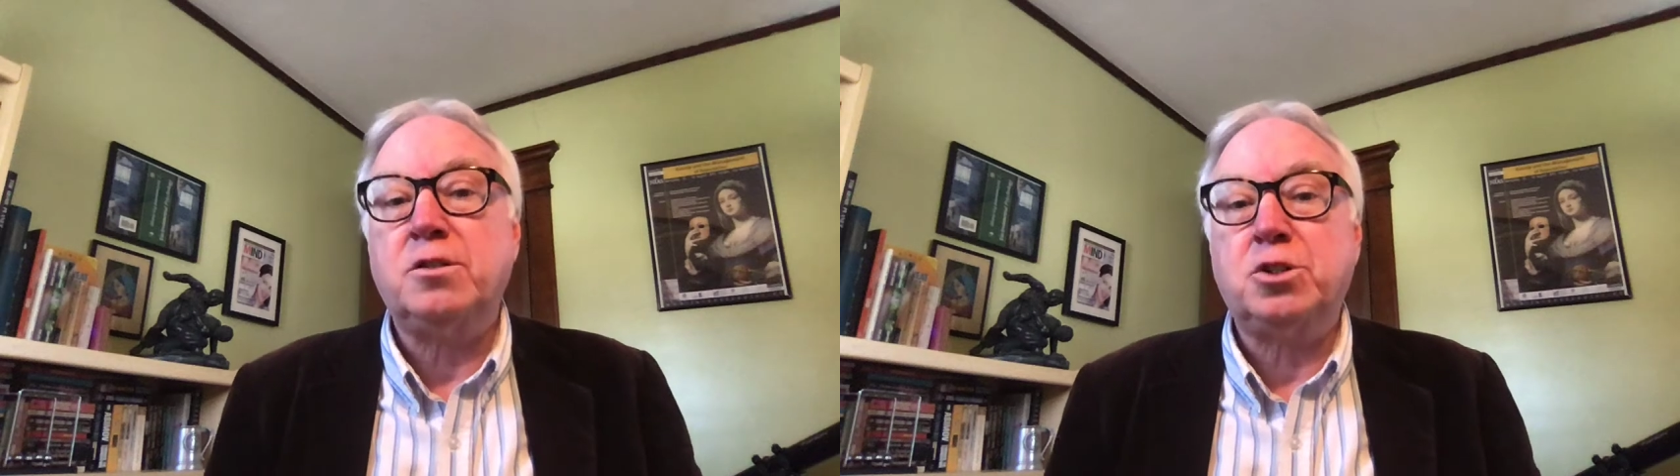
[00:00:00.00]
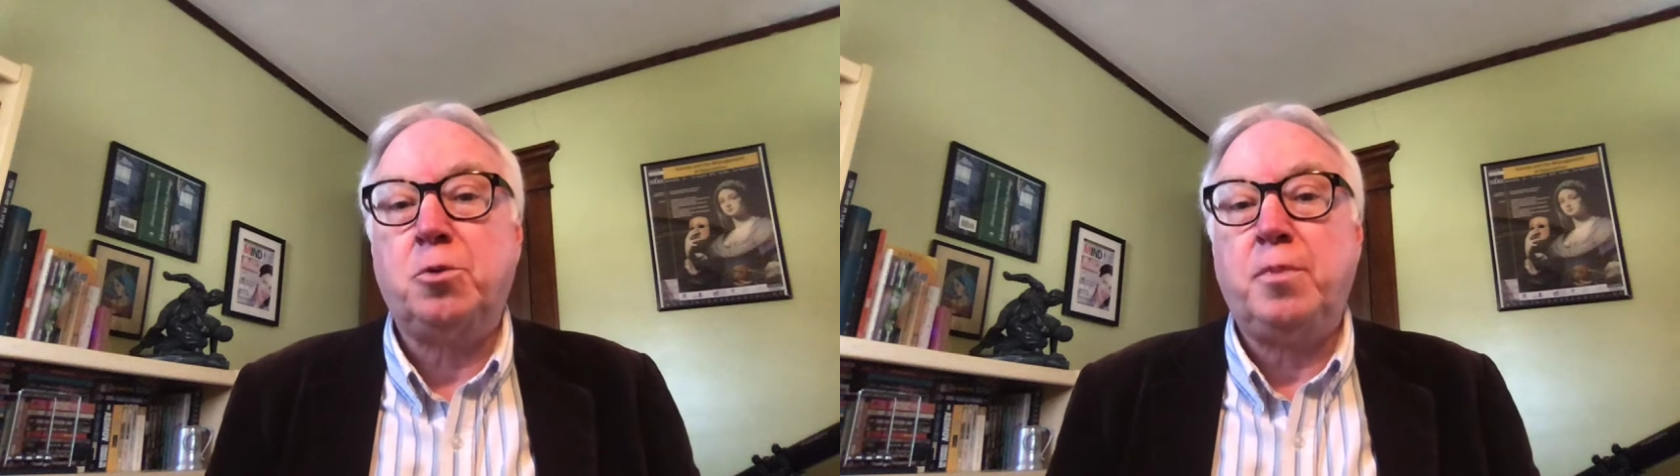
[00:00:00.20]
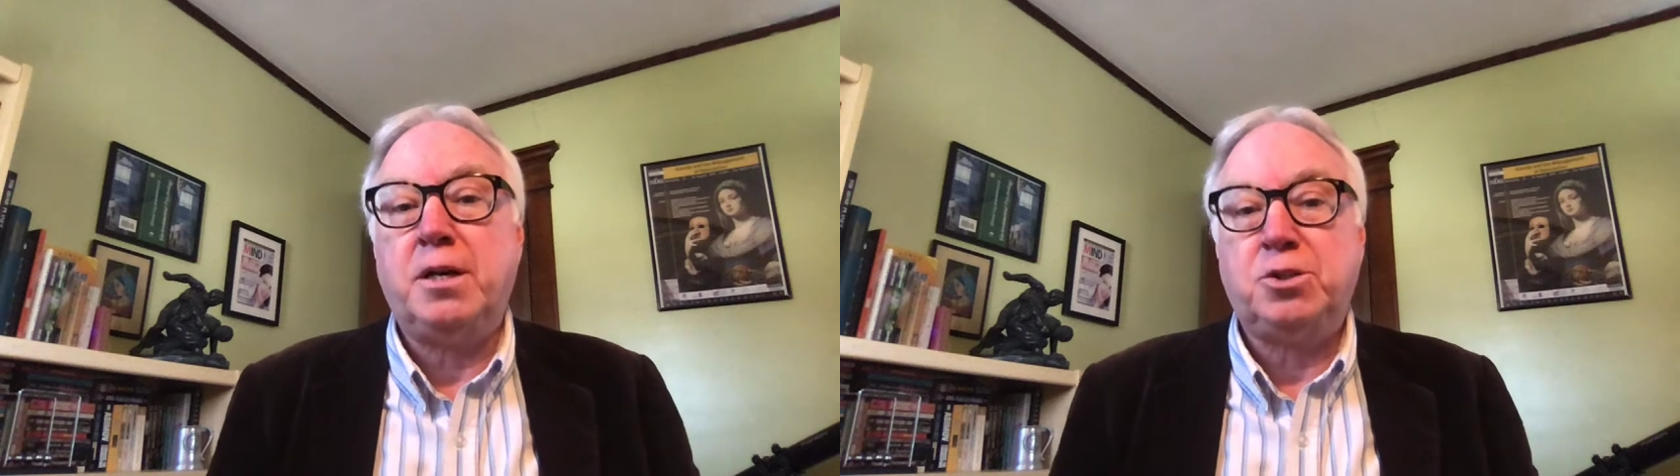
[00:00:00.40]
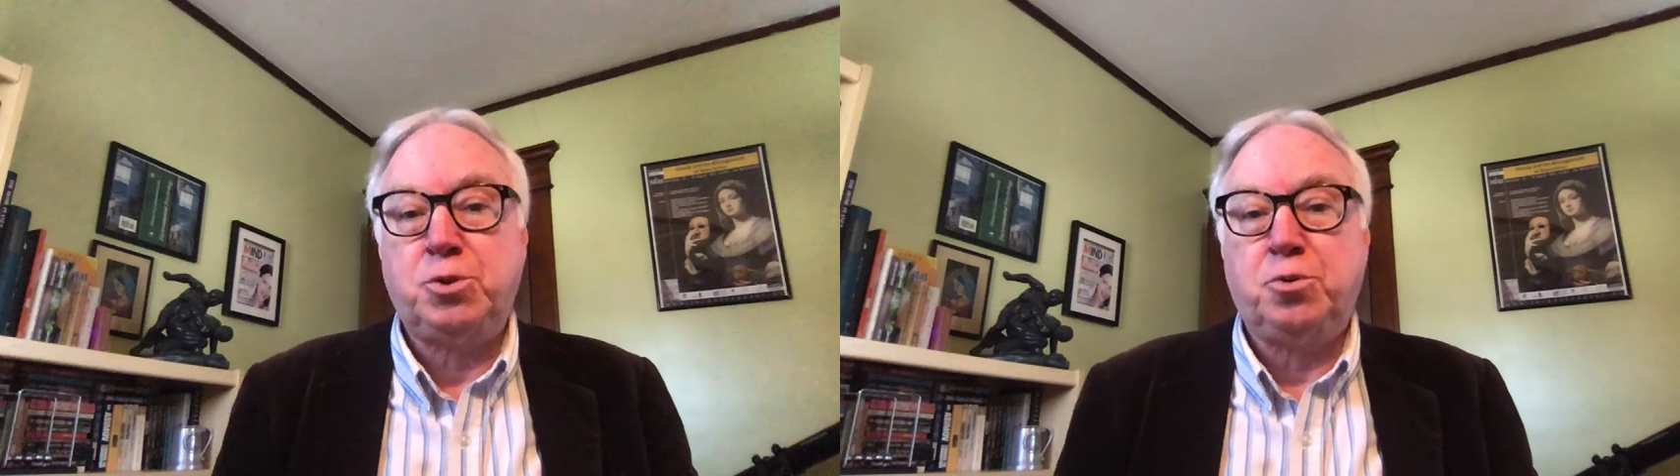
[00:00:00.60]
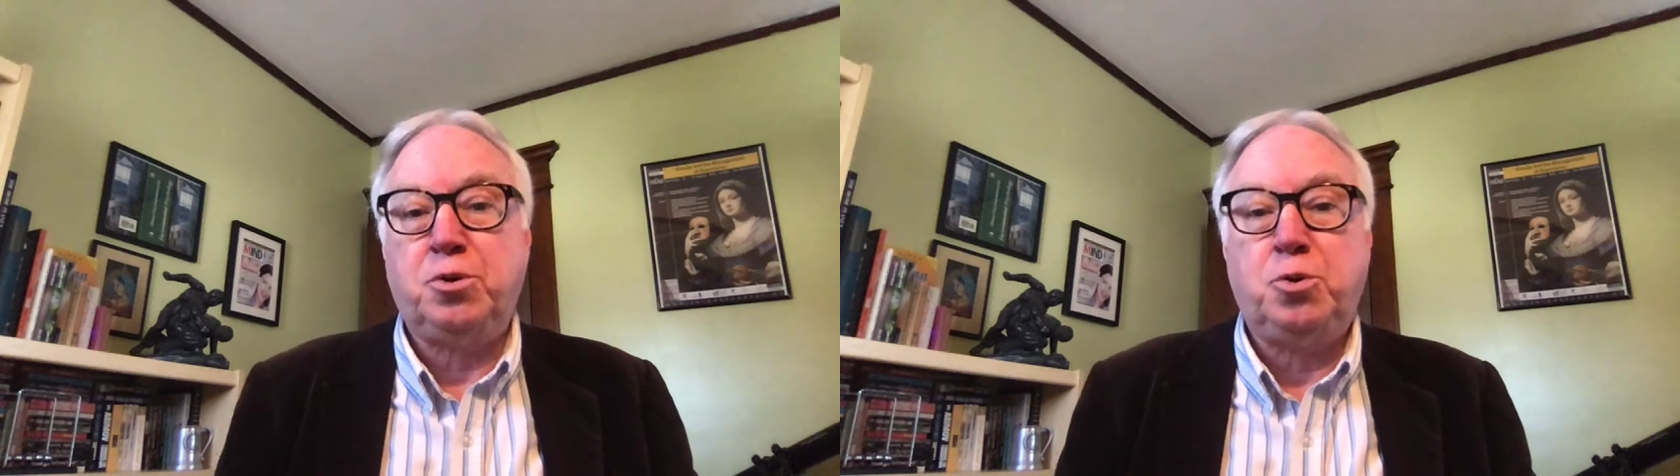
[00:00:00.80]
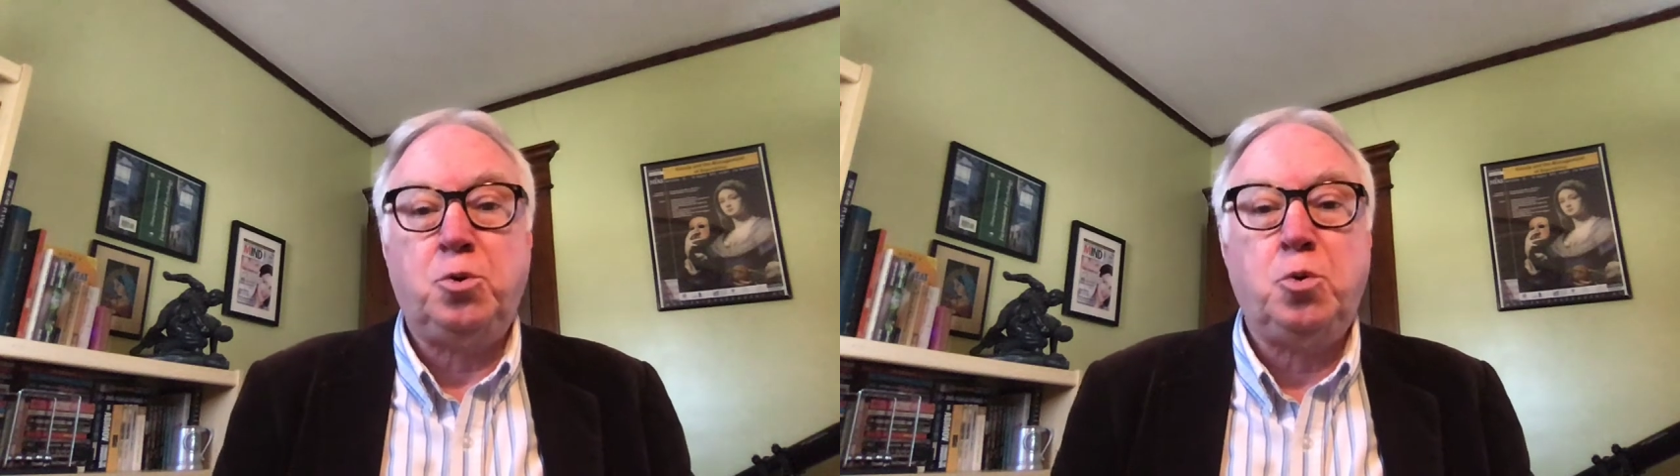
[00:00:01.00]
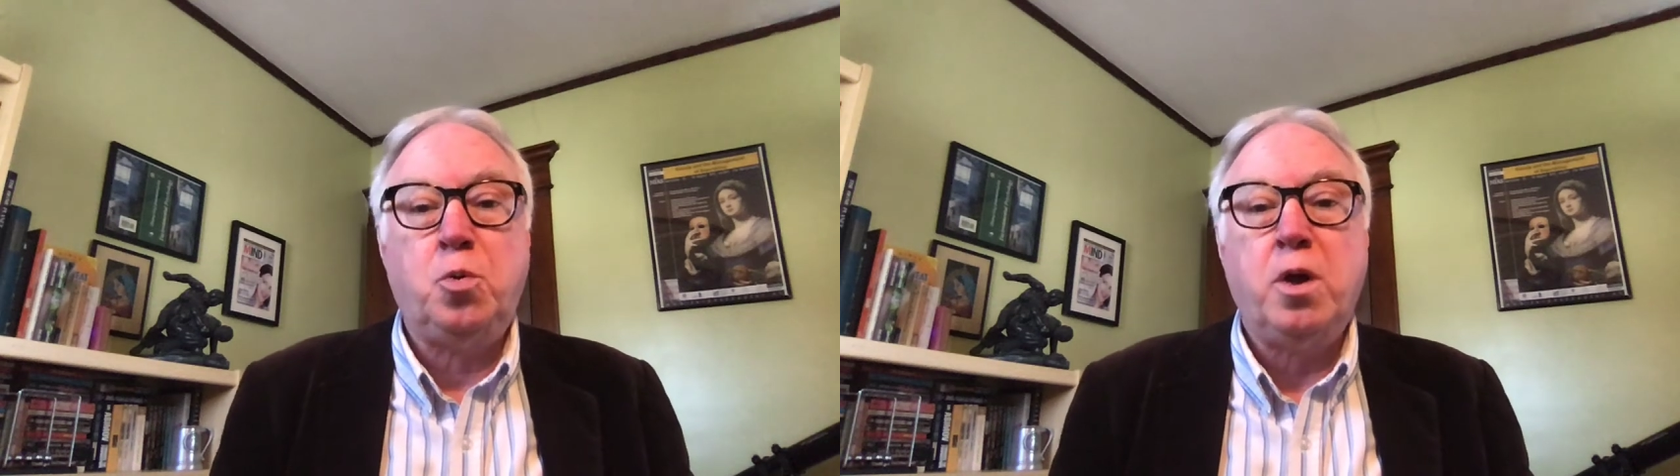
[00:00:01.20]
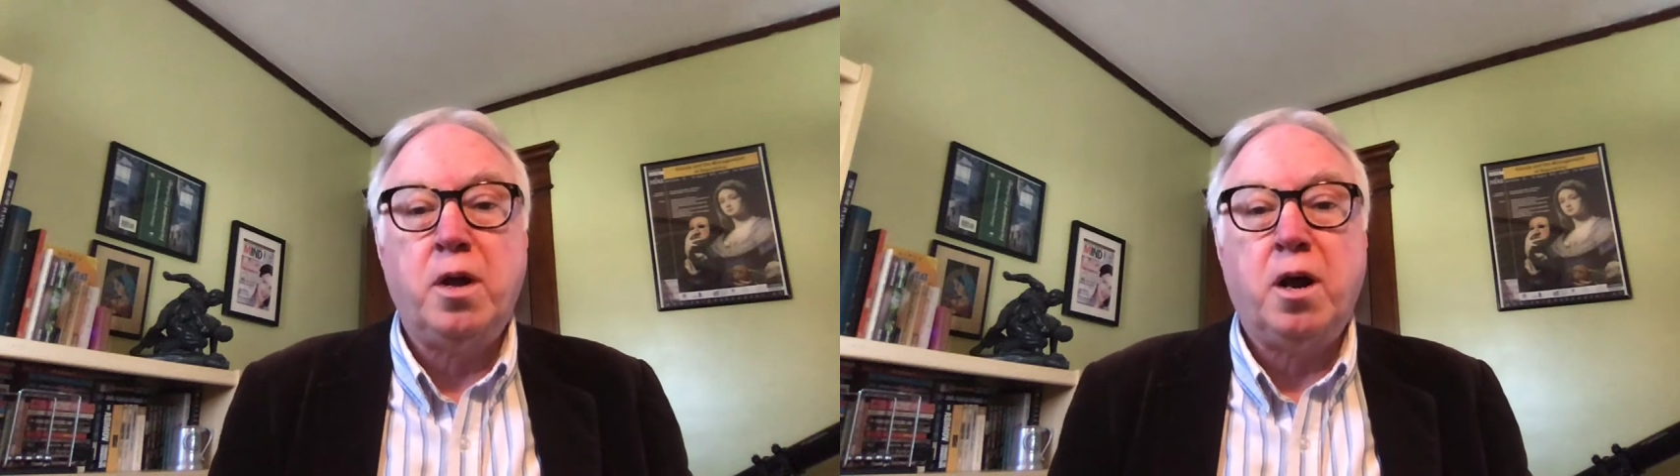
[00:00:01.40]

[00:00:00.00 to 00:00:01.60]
so make sure you